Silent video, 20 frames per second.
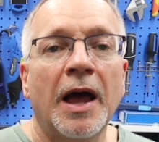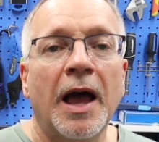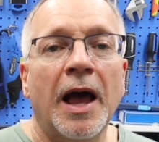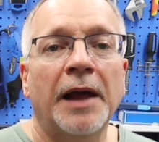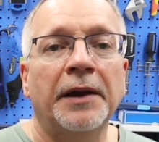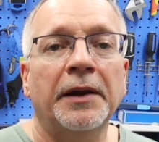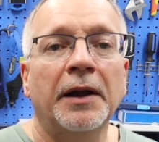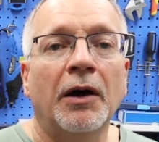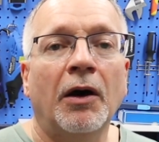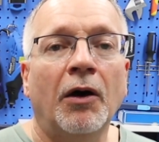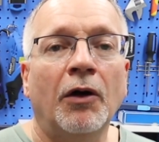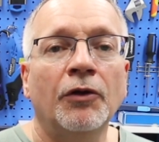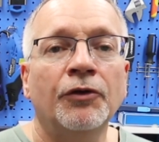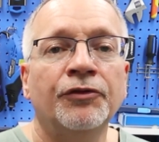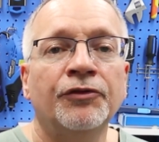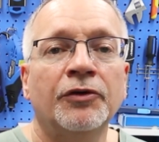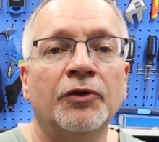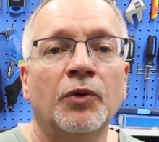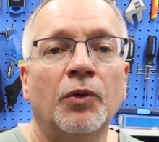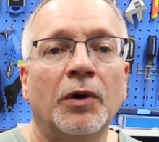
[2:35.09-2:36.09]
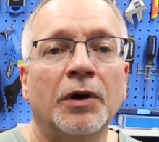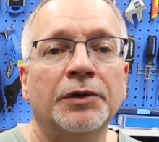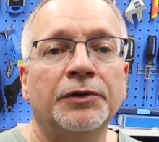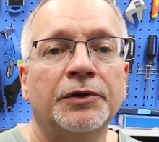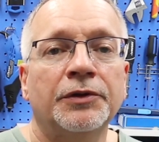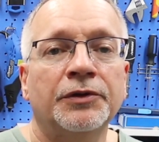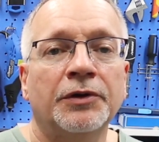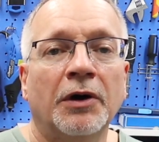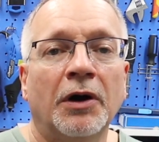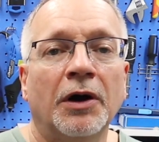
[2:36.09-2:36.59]
And I also want
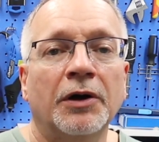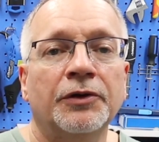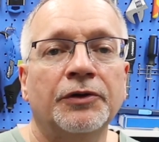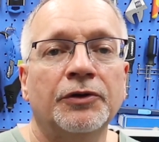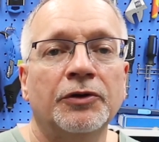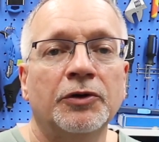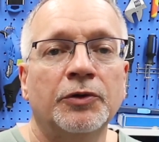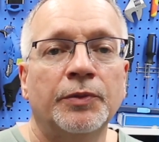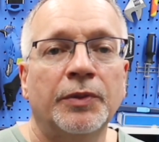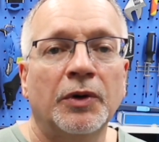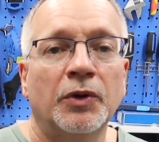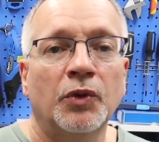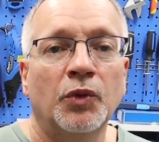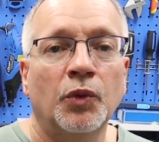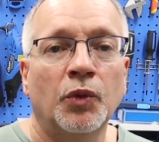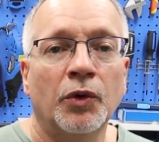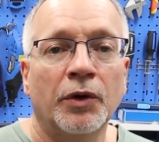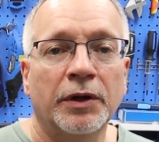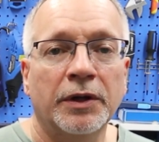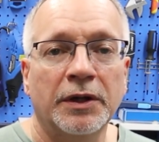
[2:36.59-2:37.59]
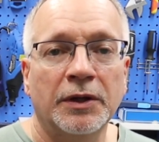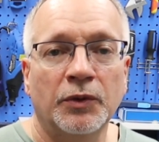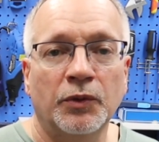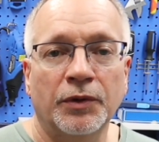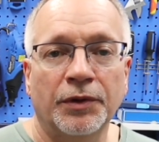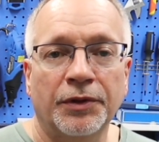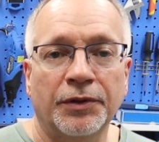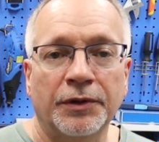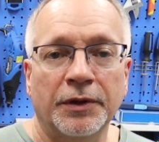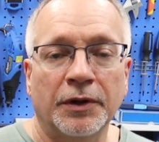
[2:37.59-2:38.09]
to talk to you about working
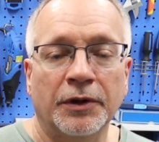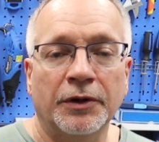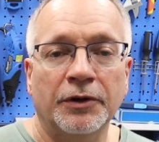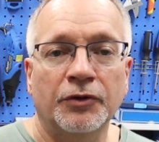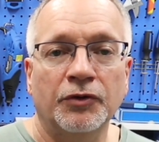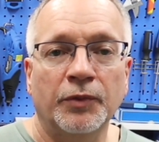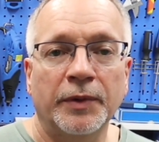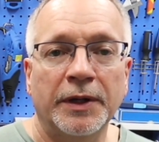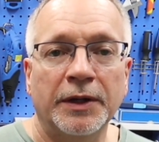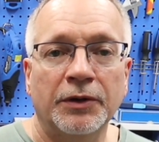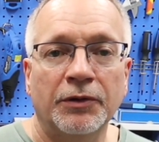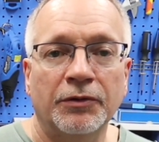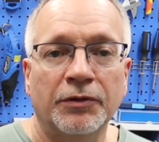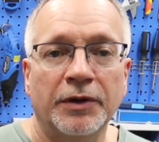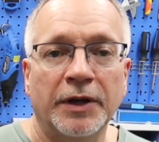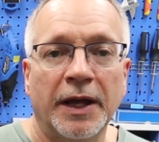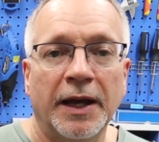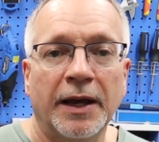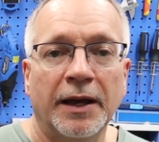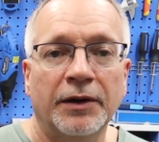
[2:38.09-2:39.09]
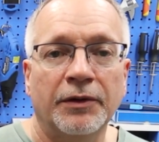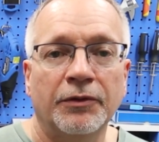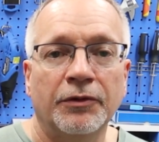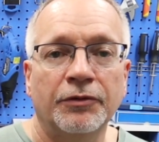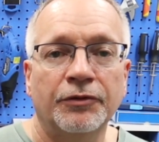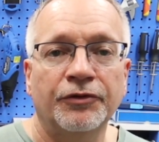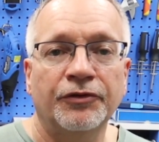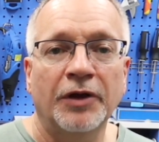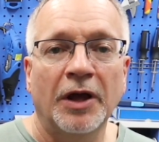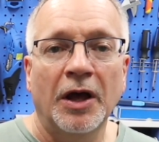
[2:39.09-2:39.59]
with the Arduino
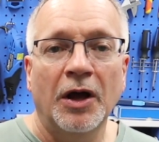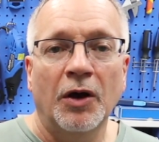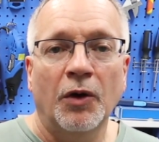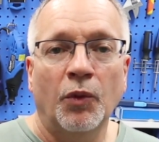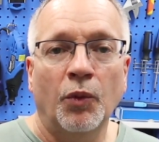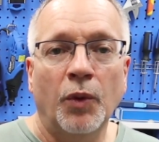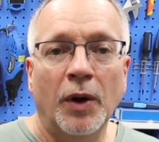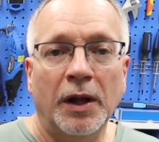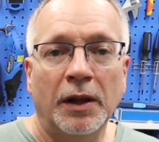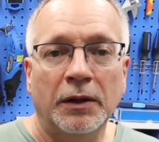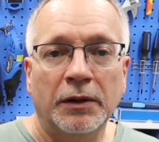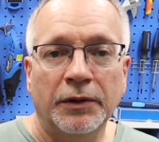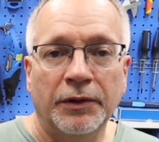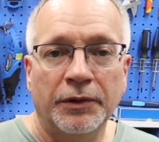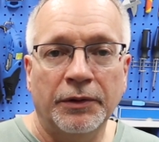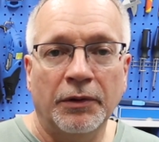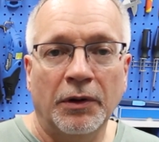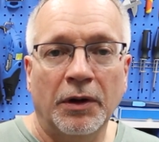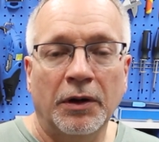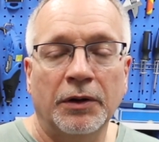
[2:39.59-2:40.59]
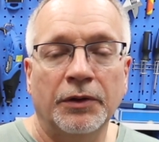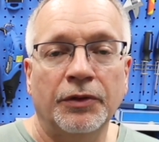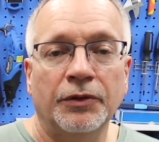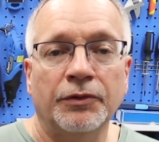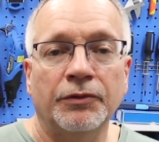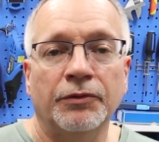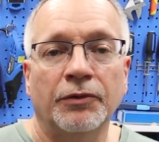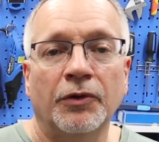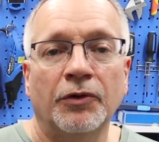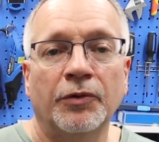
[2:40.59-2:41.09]
Nanos while they're on the
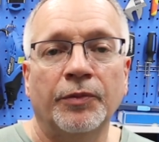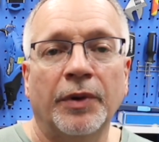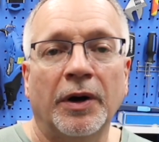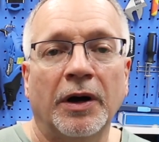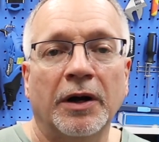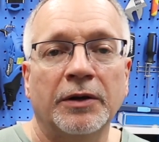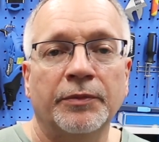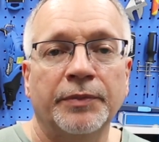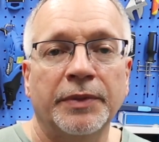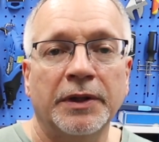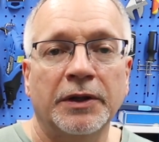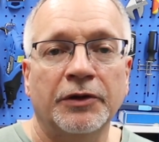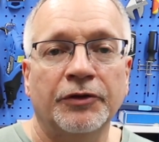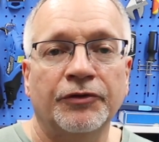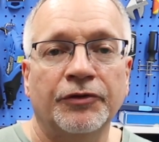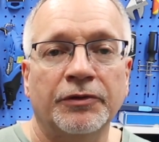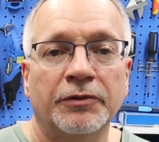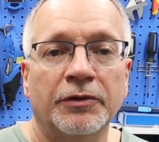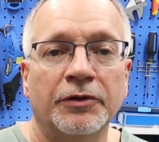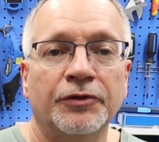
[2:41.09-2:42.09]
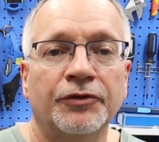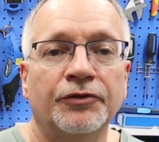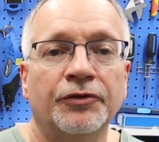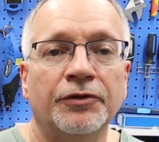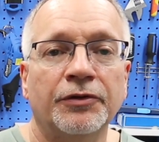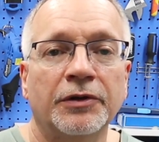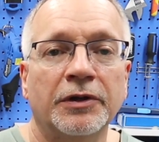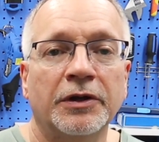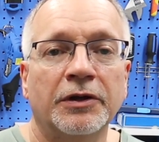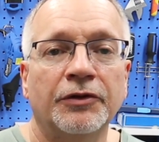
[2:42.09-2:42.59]
robot, because there are
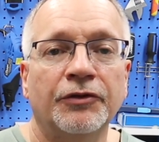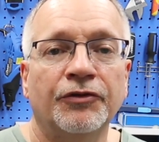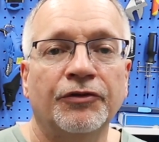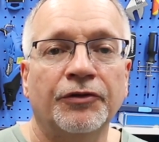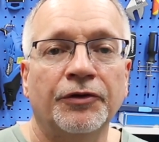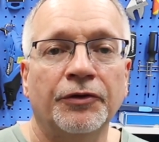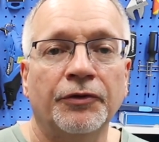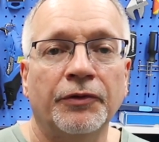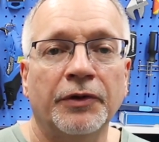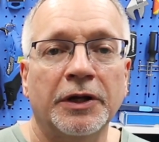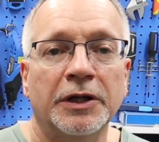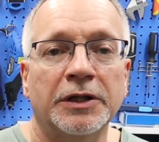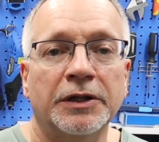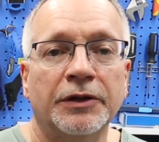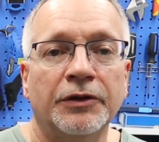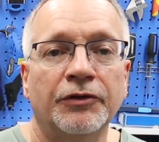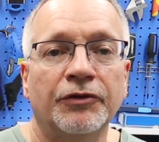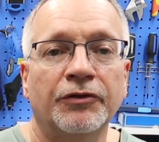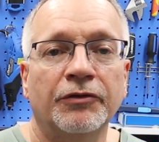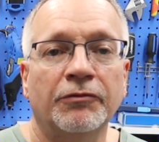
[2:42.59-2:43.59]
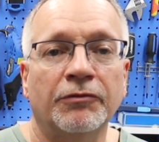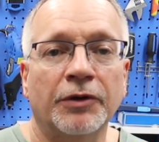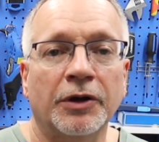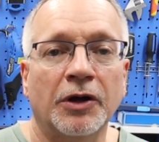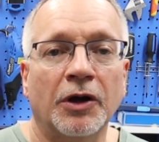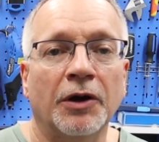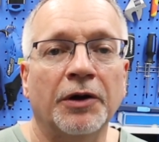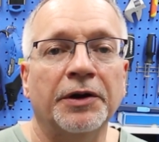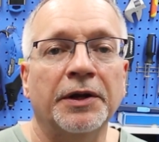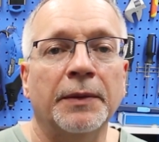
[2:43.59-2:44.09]
certain considerations
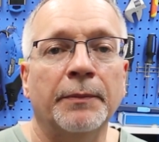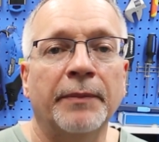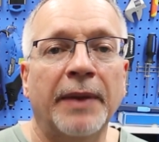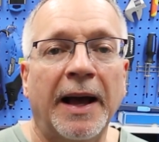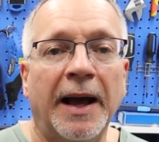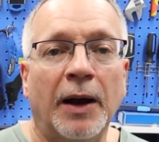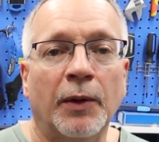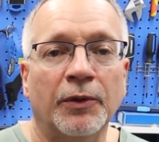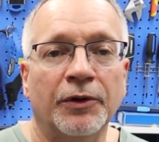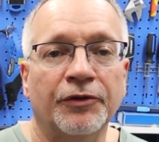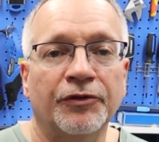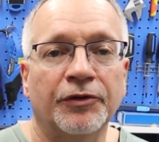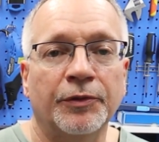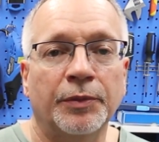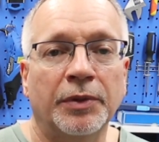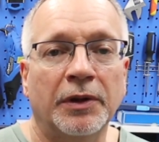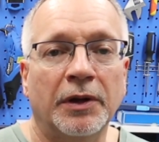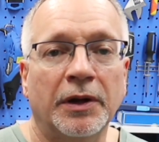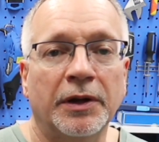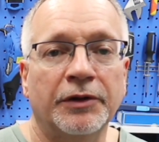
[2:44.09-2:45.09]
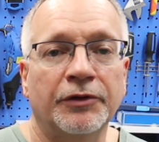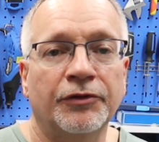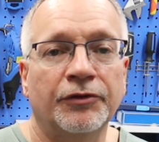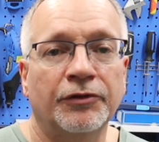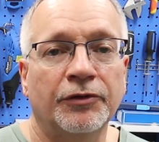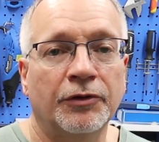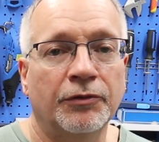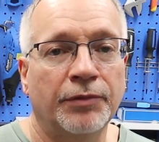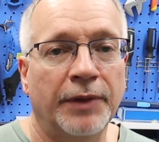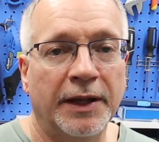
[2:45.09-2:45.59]
regarding power supplies.
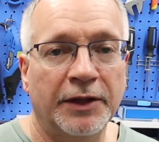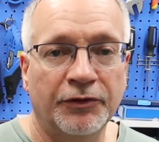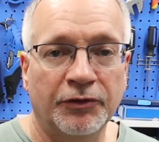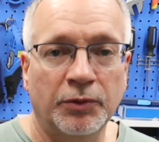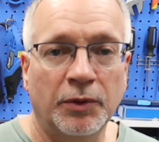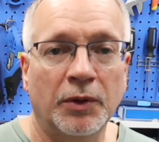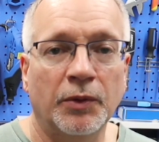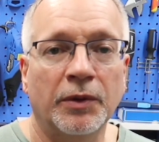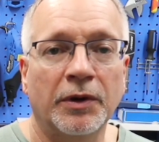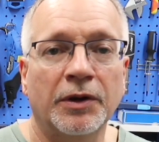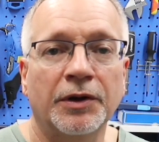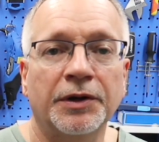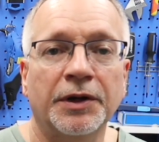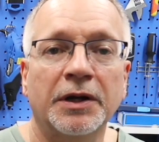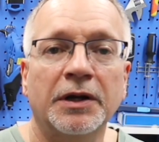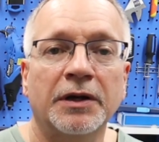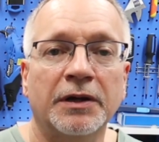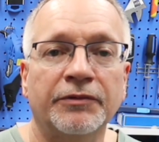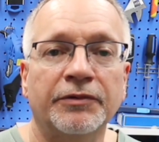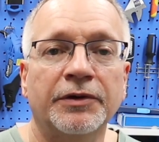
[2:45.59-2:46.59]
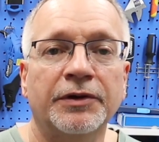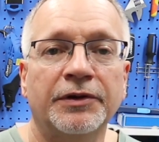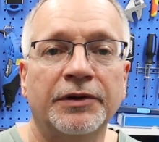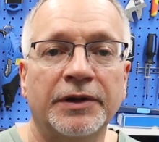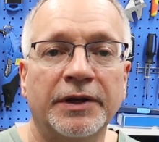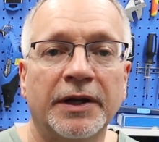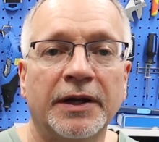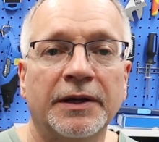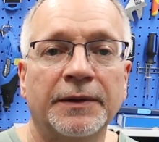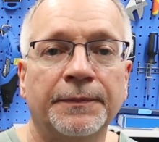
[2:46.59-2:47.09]
So that's what we're going to cover
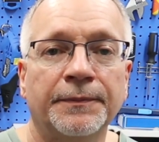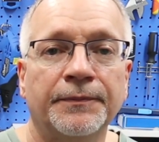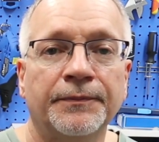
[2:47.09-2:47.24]
today.